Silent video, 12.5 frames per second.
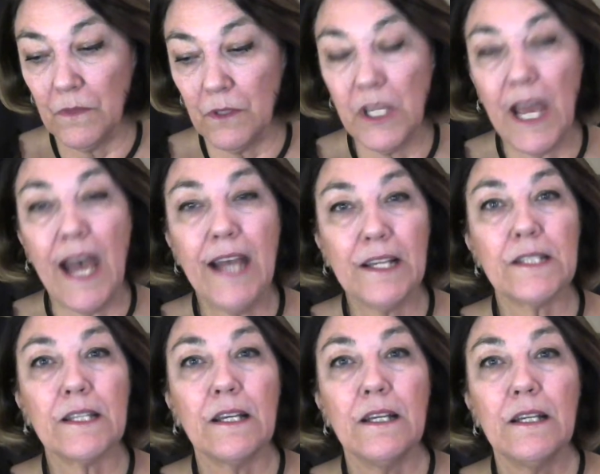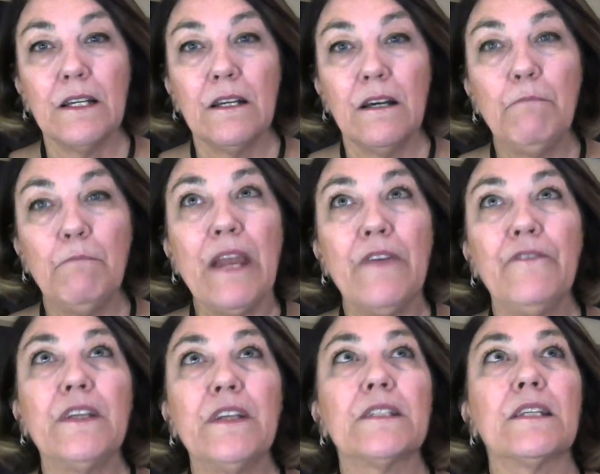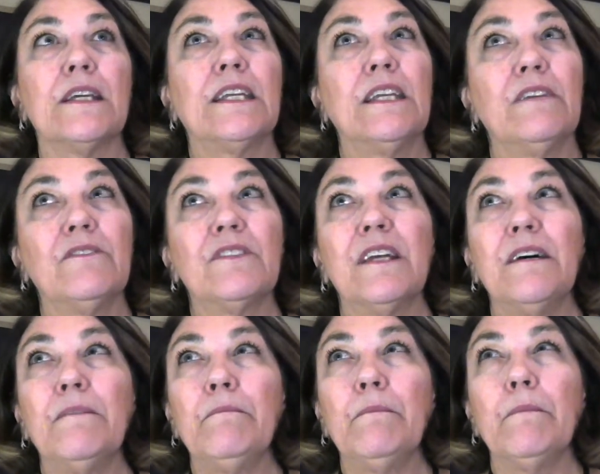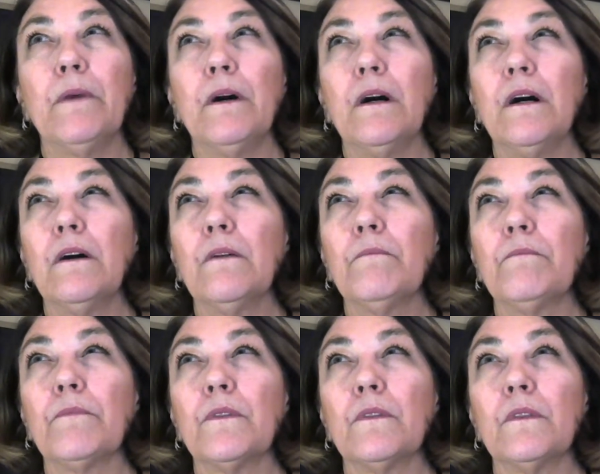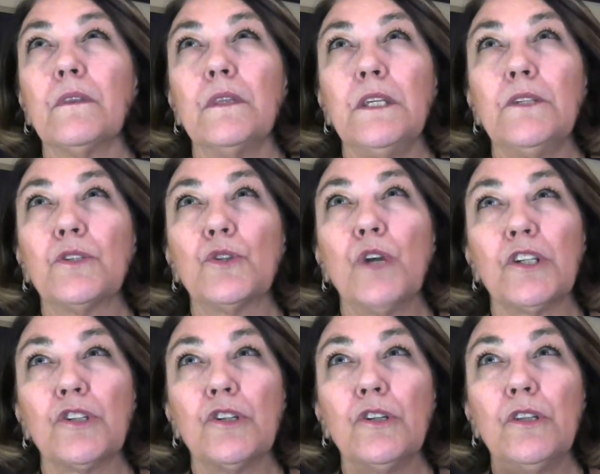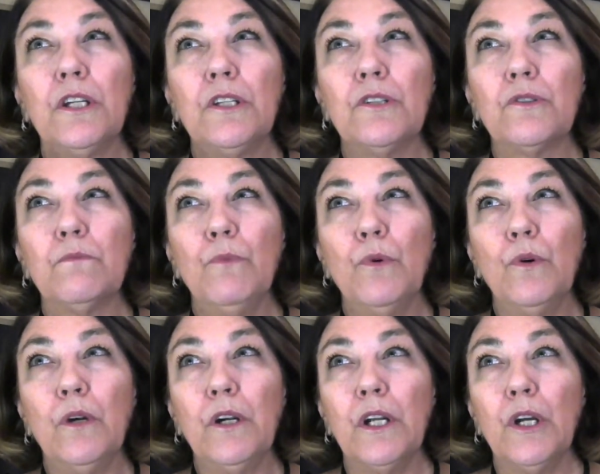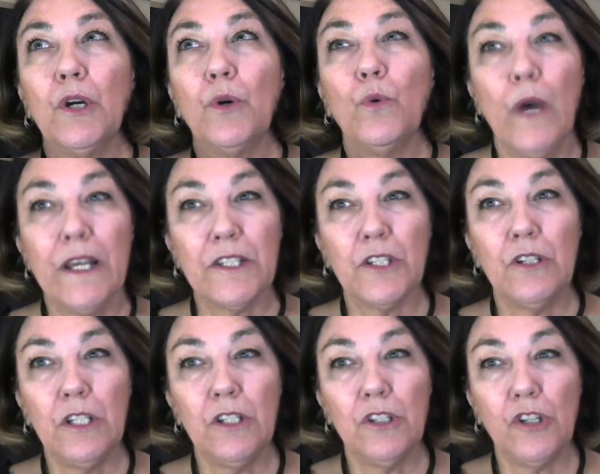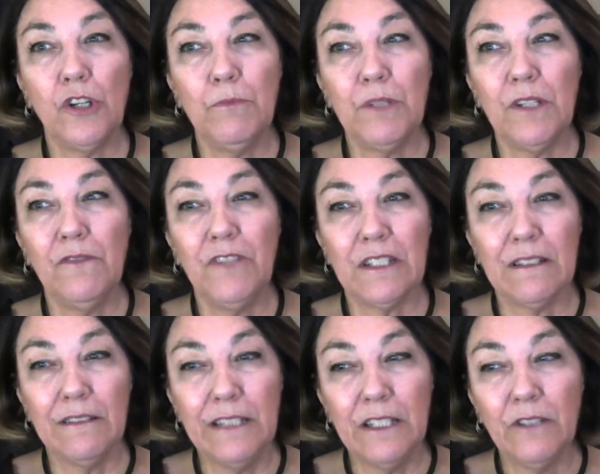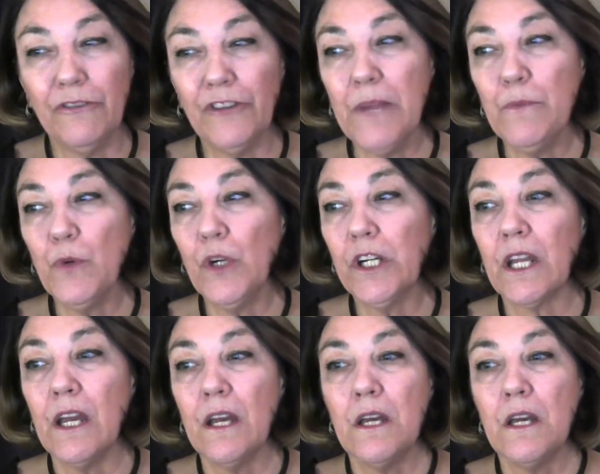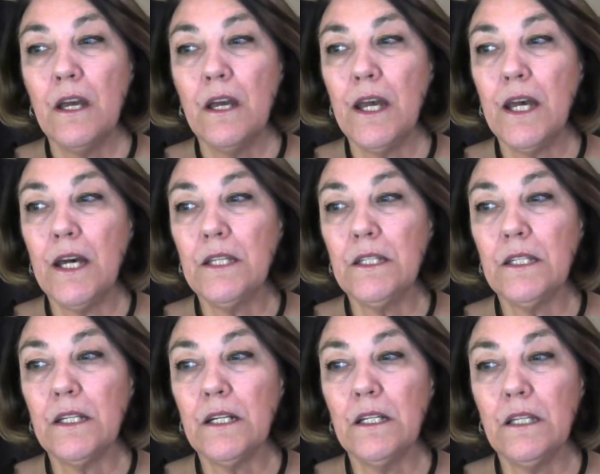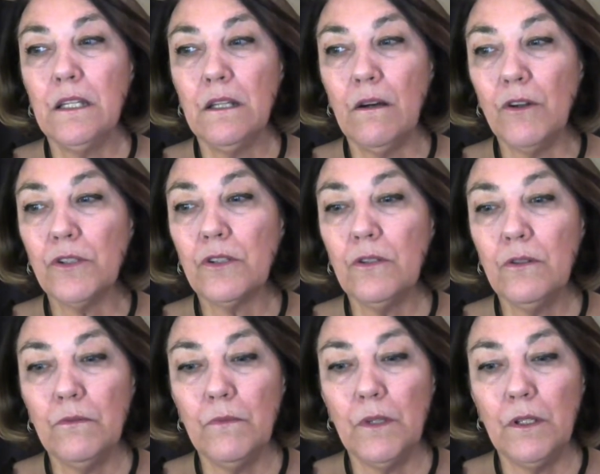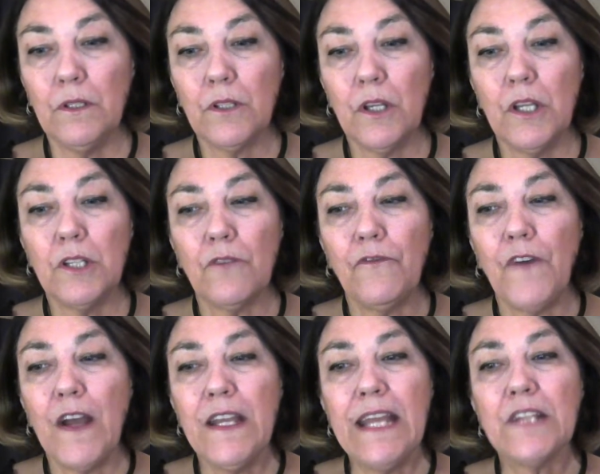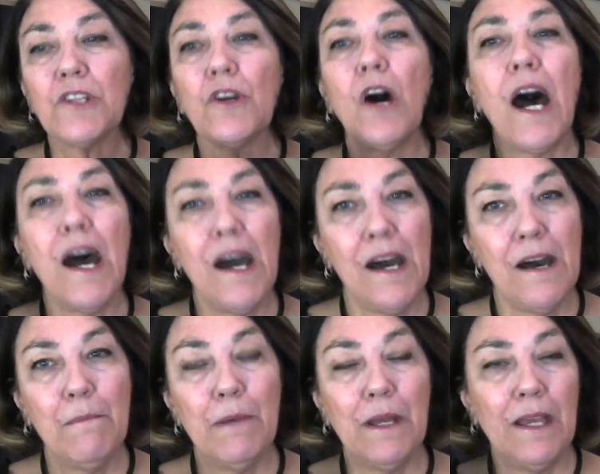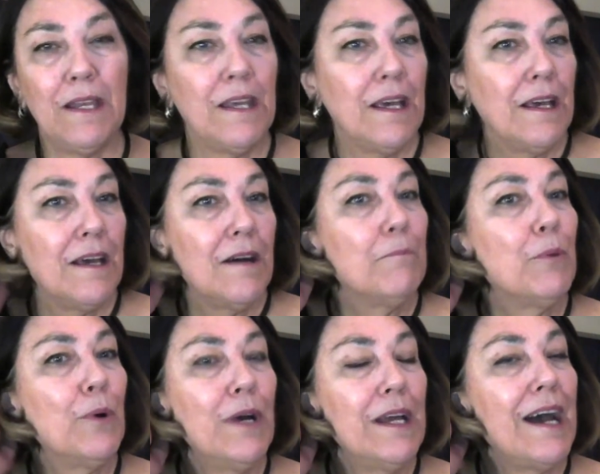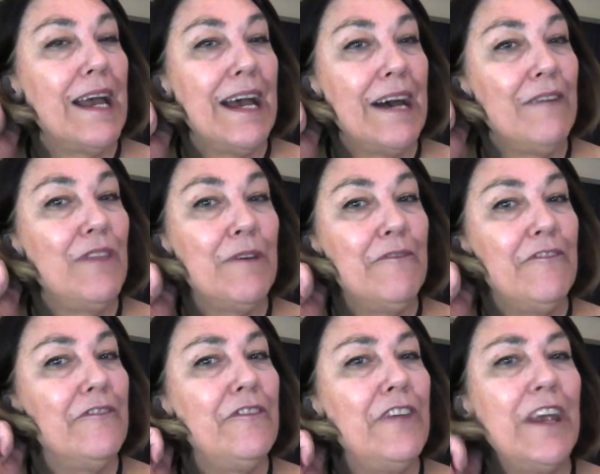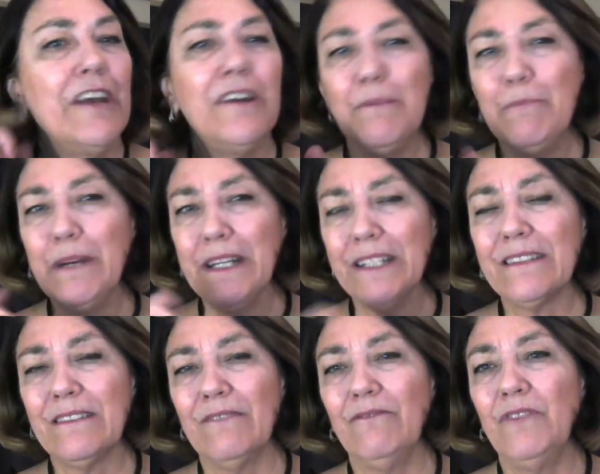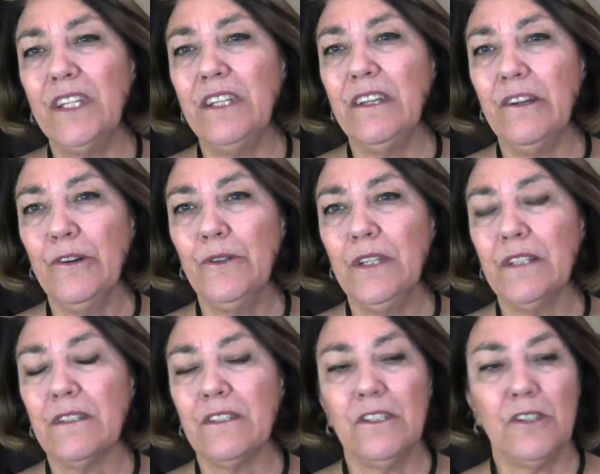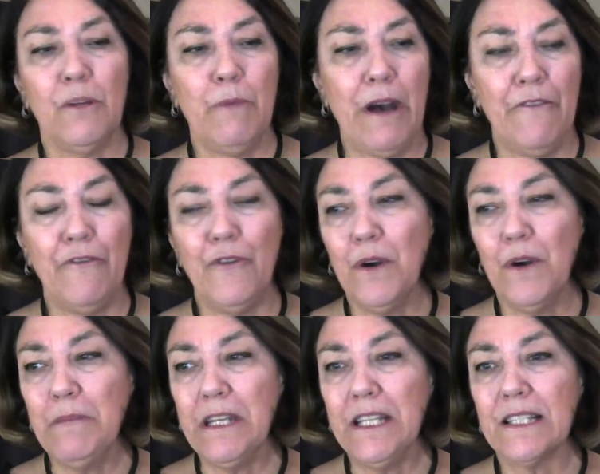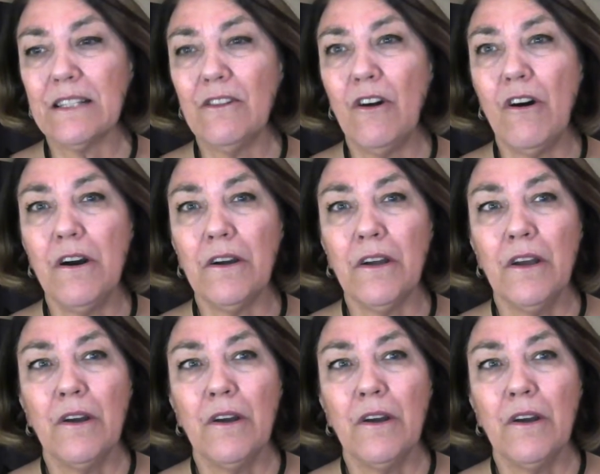tax benefits. It gives them the structure that is more Western in terms of its legal framework, and it's a financial hub. And boy, I have the very best video that's just about 4 minutes long,